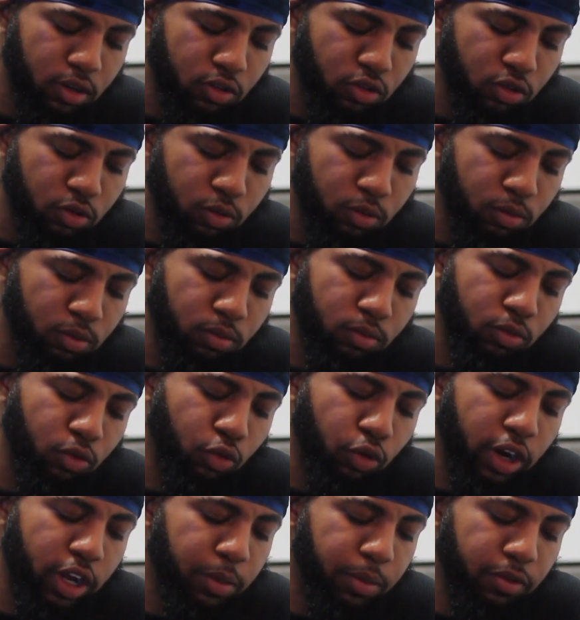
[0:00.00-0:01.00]
on some
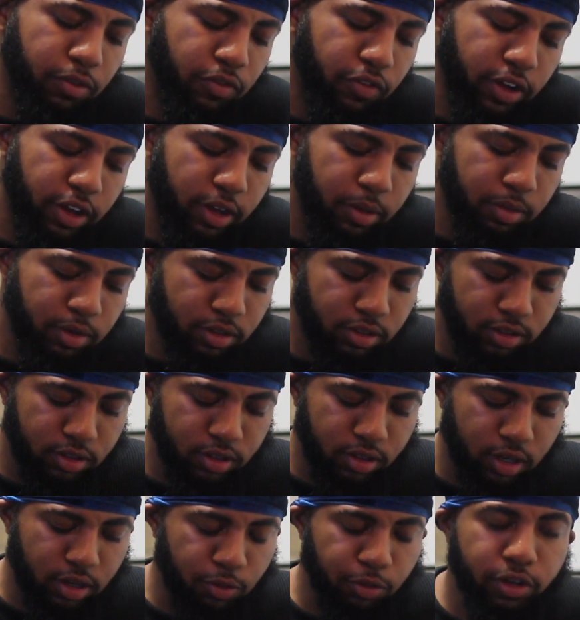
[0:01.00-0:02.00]
rapping family
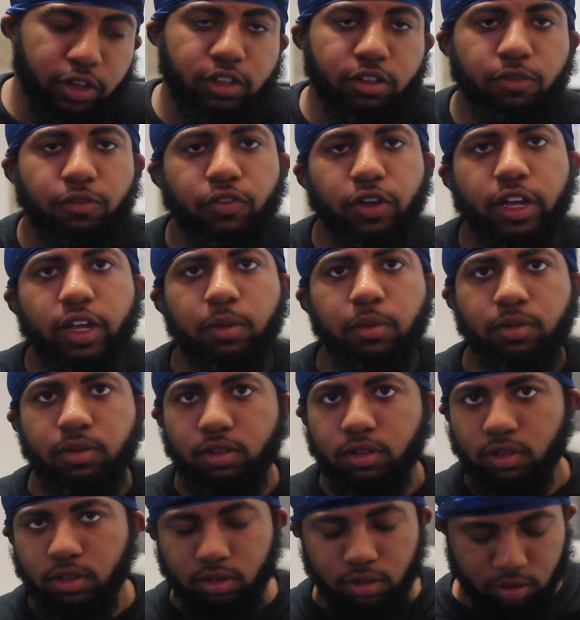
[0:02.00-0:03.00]
shit. Like really some family
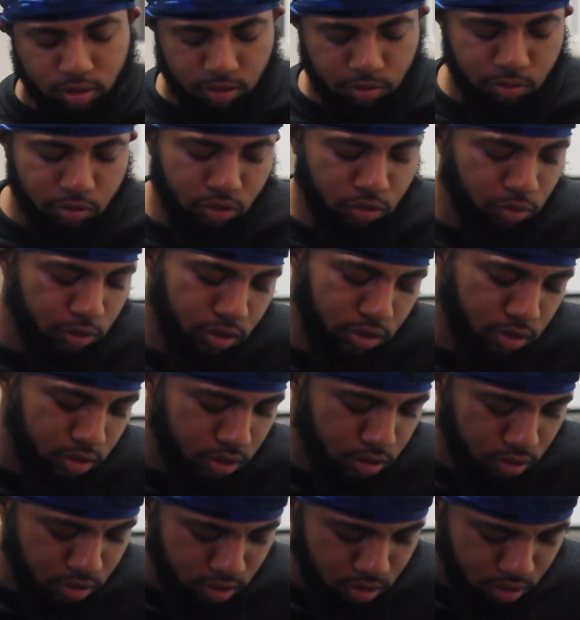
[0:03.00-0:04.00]
shit. That's right. what we really
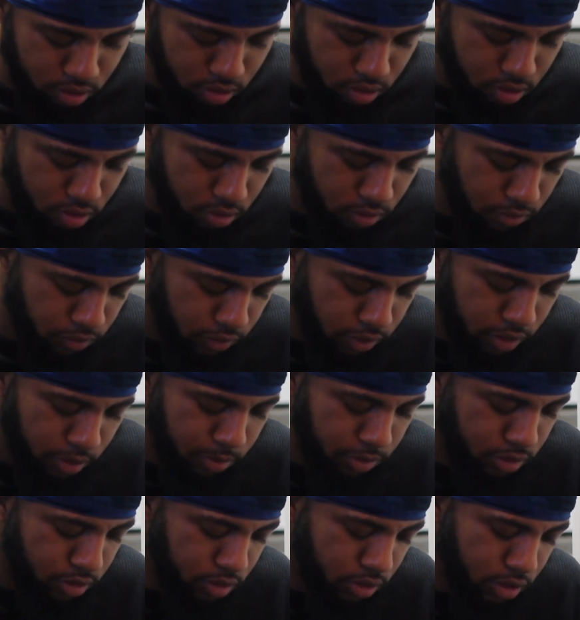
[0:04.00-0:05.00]
say.
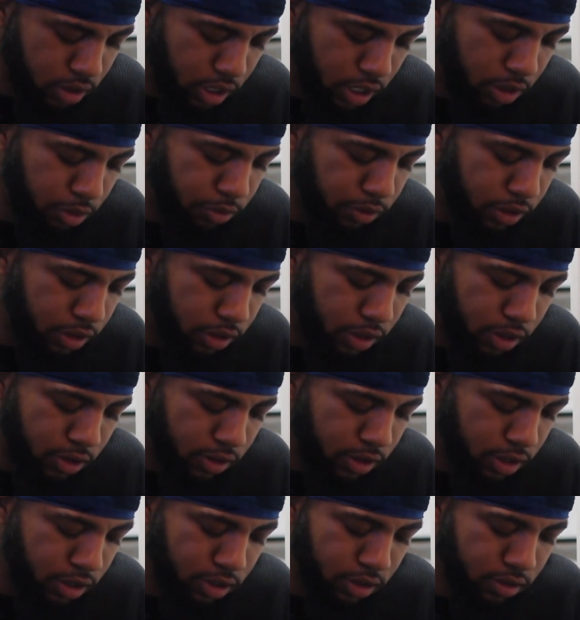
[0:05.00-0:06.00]
Family shit. Ain't really no
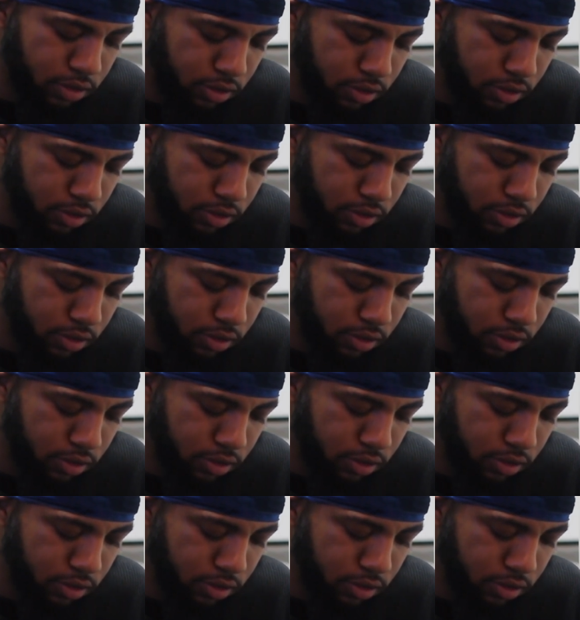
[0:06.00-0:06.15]
gang